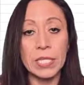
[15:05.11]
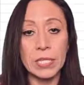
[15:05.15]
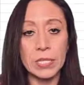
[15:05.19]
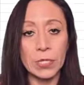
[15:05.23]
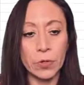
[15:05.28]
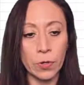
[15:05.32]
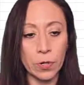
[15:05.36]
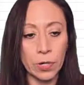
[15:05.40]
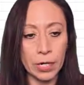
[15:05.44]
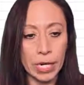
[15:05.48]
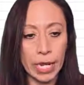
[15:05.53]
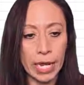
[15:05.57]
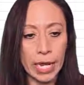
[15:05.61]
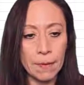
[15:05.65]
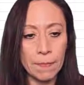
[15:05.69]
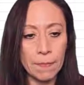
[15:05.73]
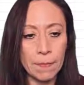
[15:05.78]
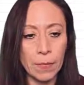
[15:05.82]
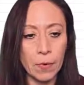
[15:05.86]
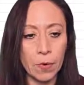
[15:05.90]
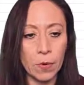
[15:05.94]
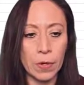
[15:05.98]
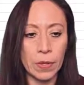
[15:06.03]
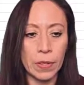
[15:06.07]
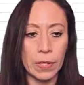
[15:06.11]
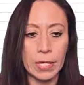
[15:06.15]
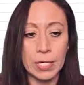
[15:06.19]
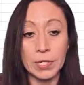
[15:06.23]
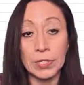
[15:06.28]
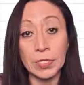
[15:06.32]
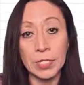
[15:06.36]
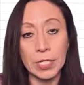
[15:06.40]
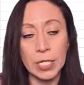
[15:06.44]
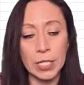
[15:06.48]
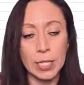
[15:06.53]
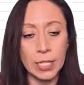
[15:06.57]
the store name or
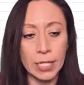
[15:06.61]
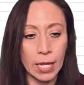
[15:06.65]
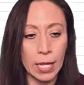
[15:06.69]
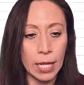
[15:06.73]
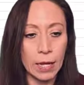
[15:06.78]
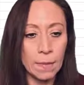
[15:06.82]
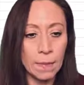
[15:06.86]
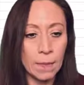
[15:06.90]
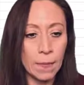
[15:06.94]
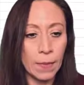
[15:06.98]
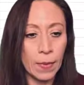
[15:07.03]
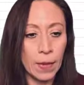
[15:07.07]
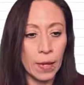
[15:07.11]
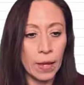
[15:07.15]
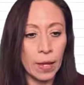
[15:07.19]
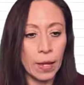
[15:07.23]
the sheet name,